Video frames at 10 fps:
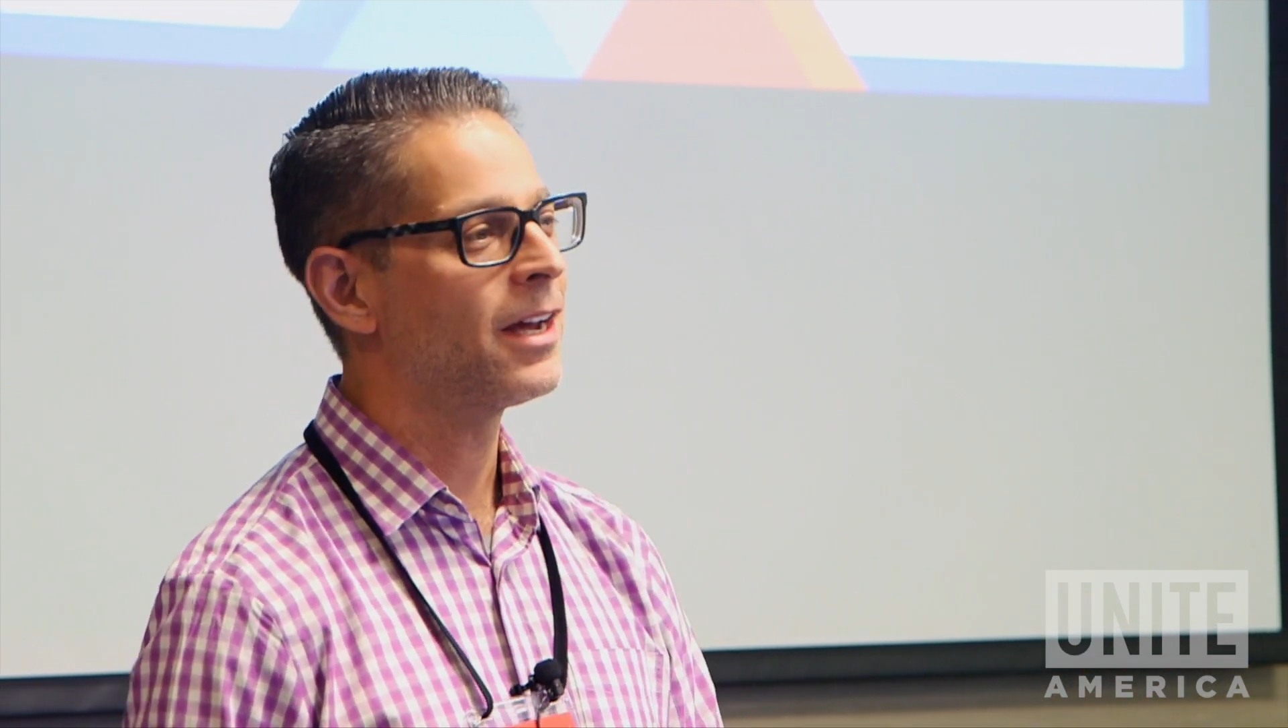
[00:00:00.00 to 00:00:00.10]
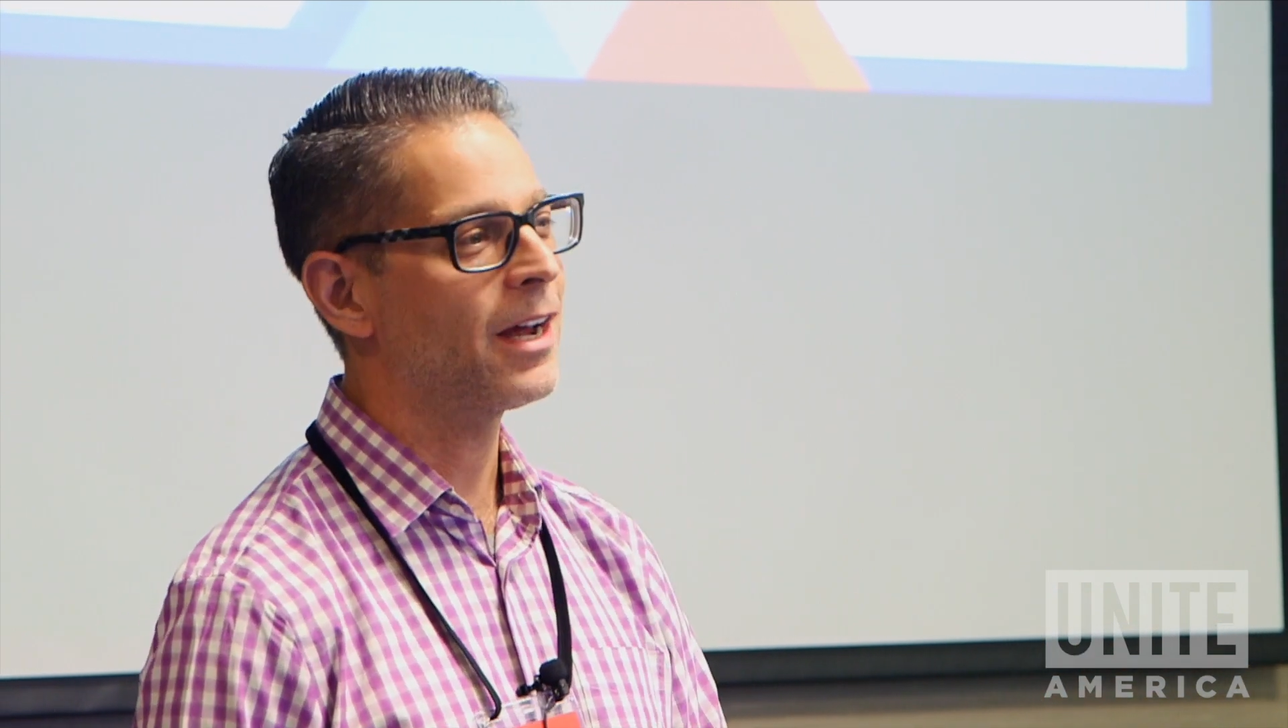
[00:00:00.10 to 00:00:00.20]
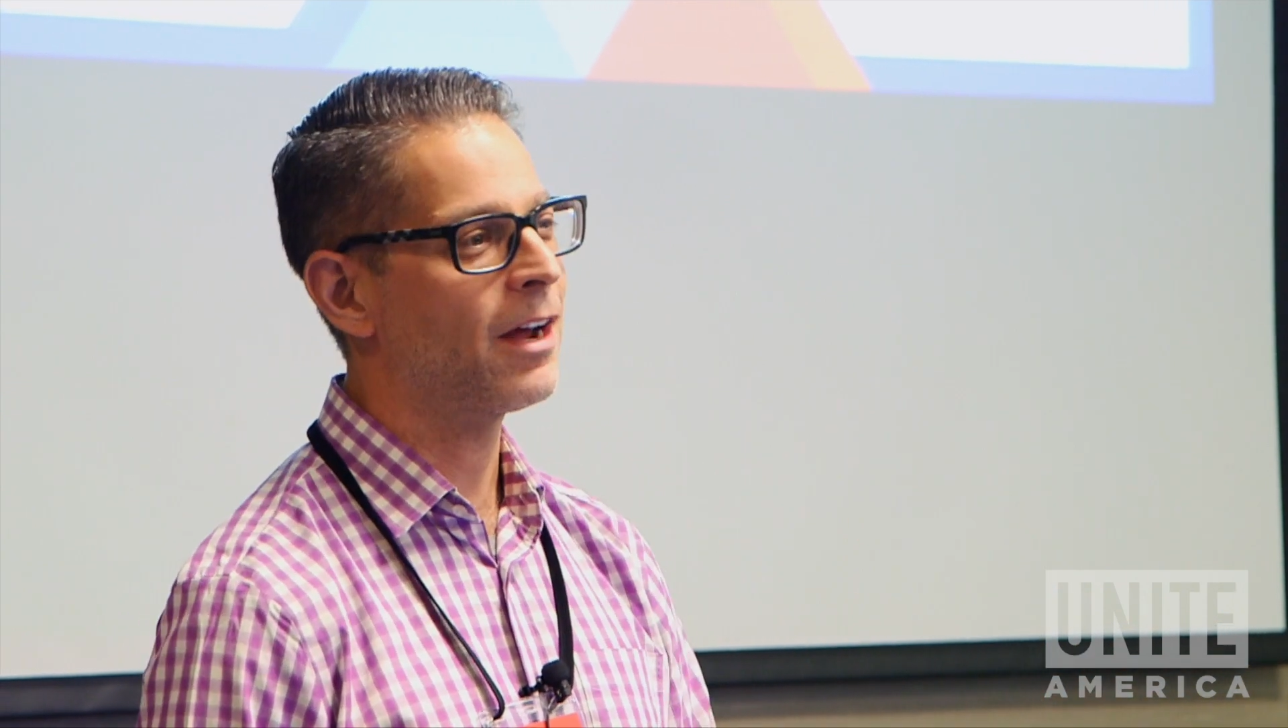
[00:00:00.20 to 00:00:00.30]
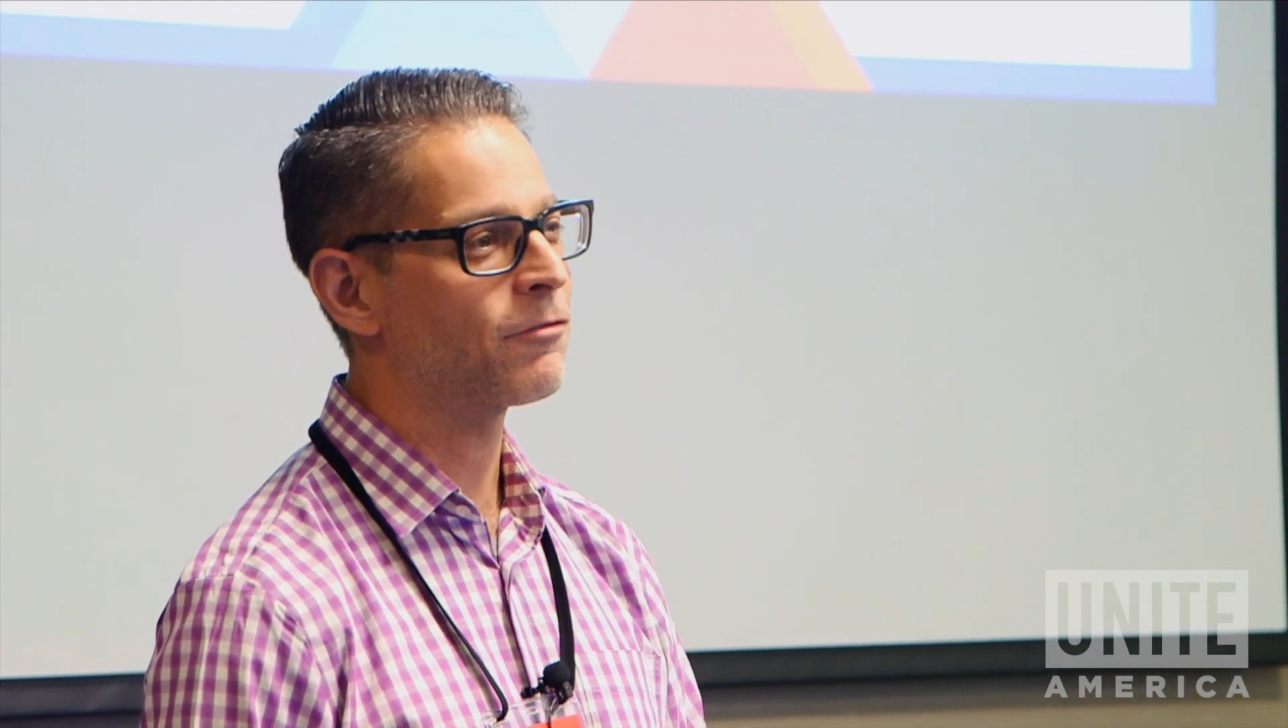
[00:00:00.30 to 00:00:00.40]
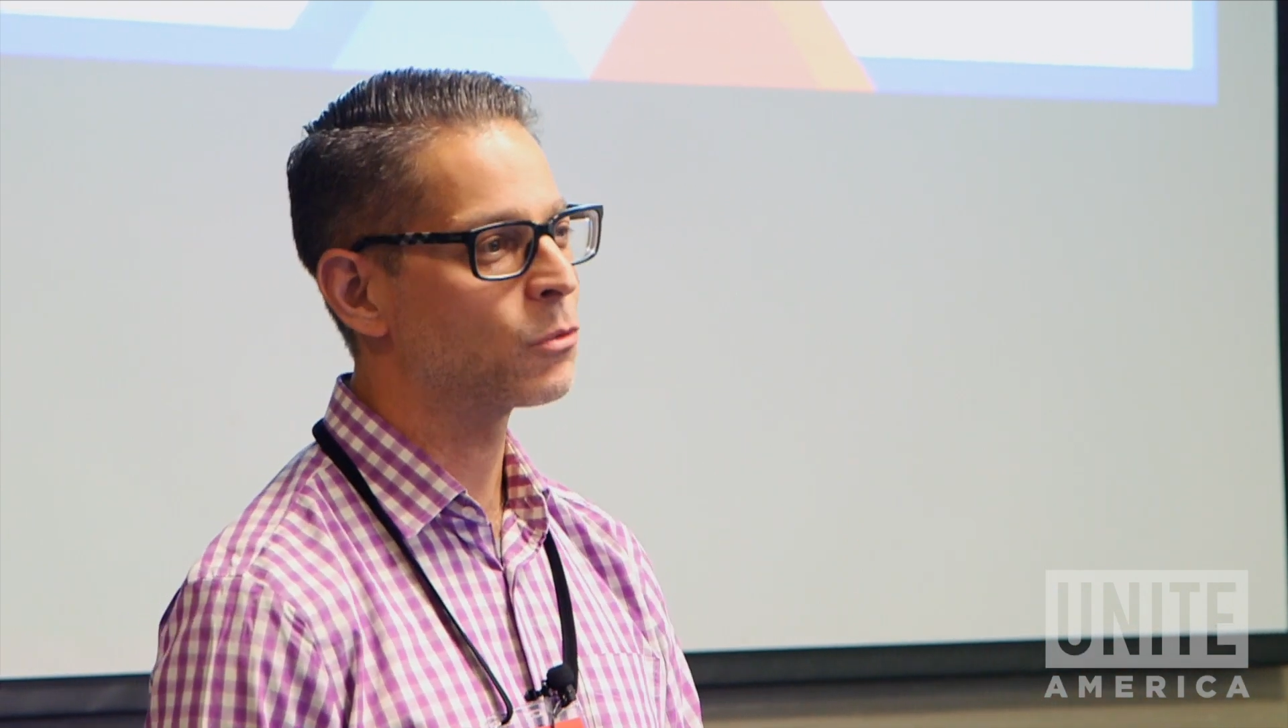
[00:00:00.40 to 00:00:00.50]

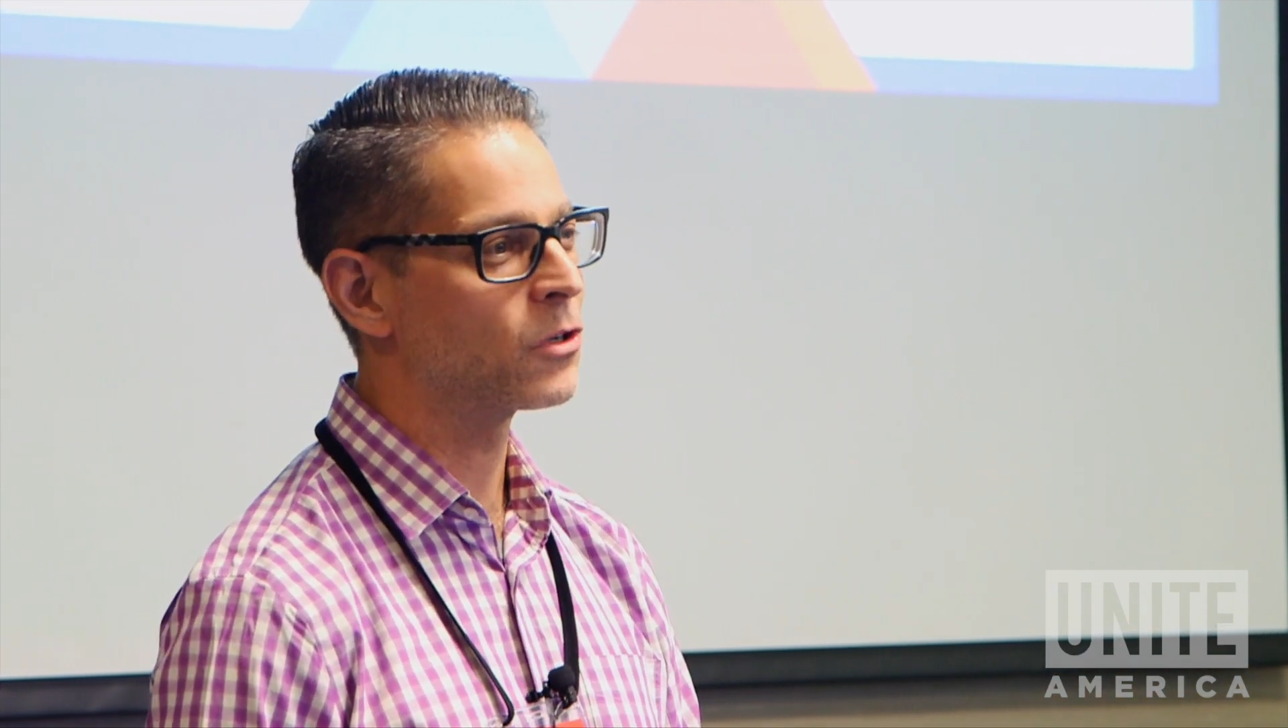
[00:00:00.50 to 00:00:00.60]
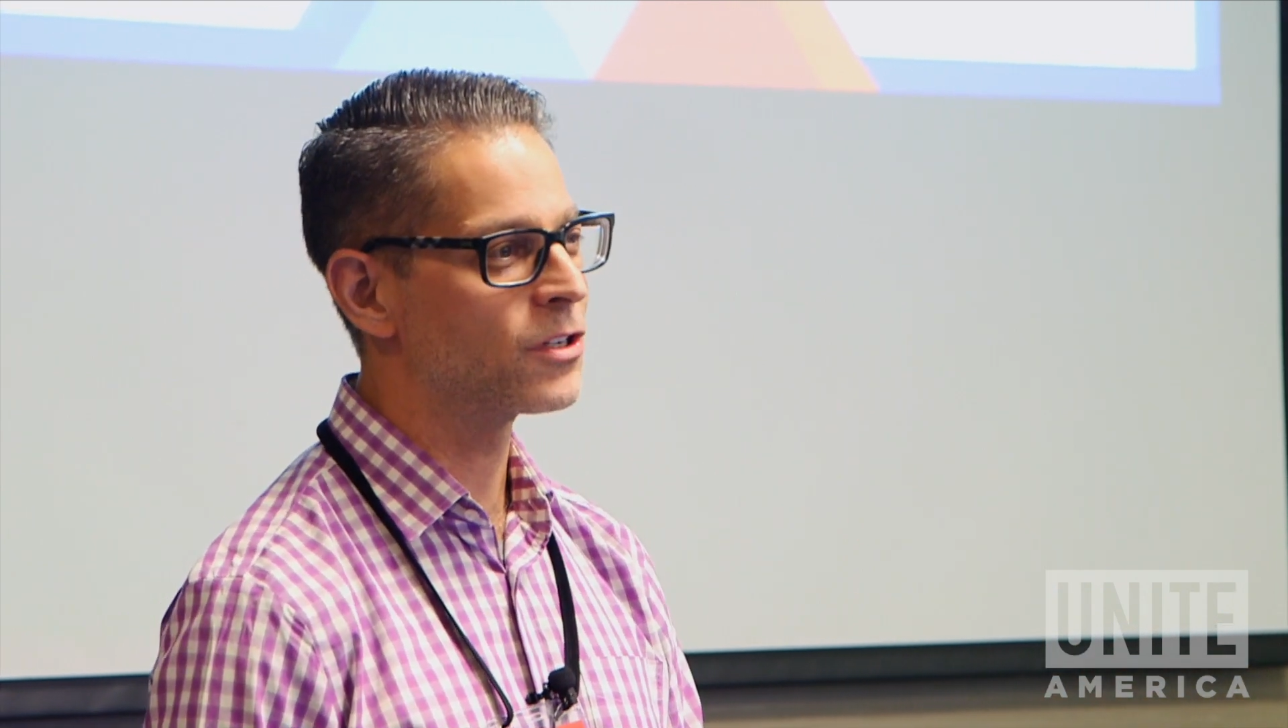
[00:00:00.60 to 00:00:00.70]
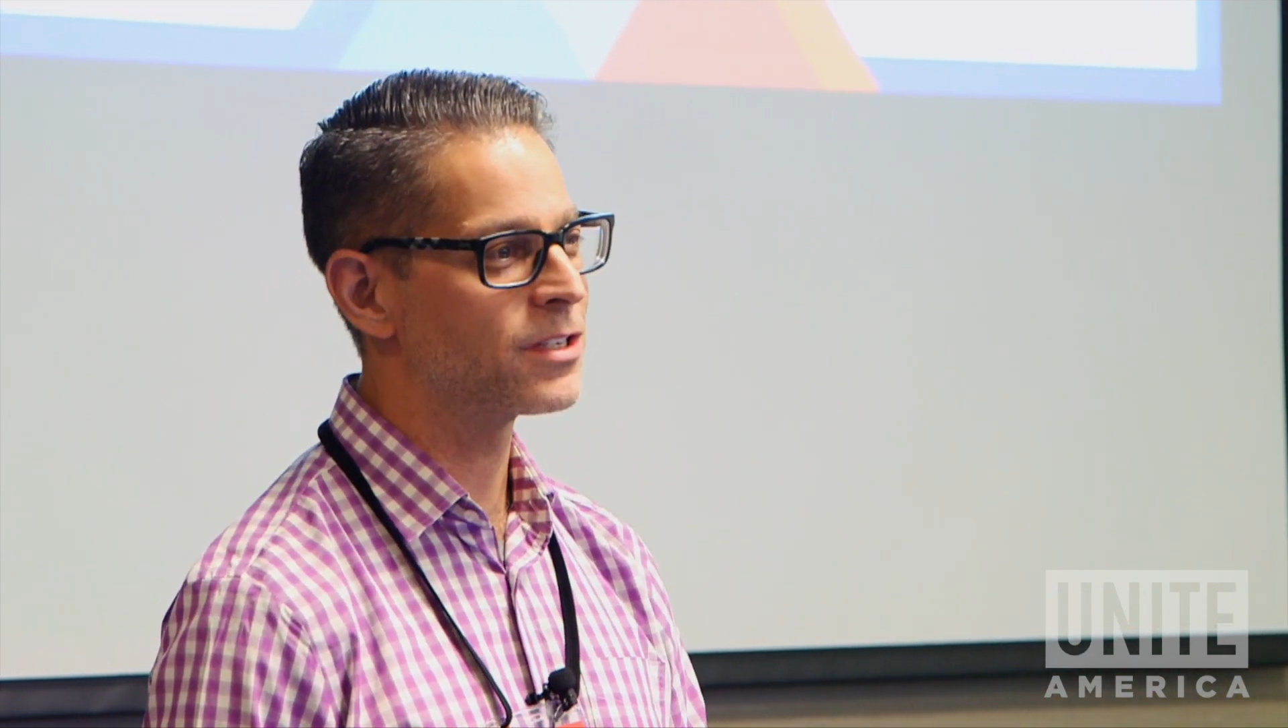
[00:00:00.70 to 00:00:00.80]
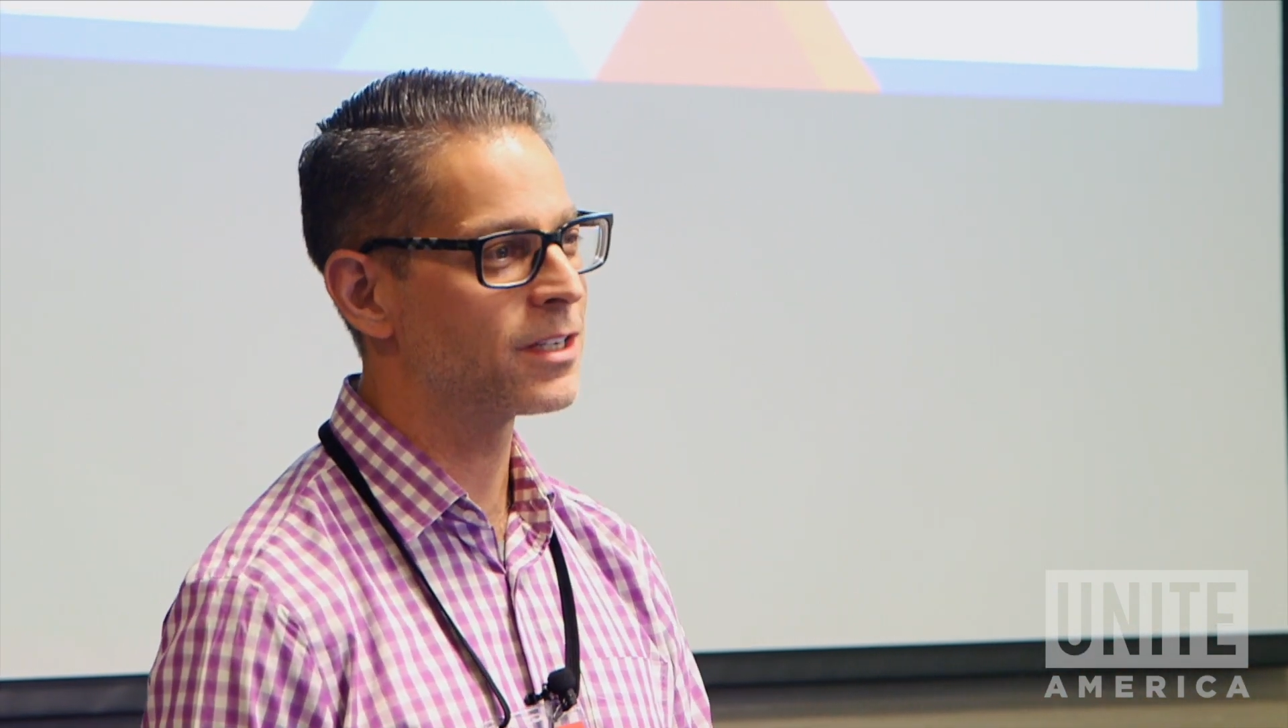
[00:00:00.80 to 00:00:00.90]
afterwards.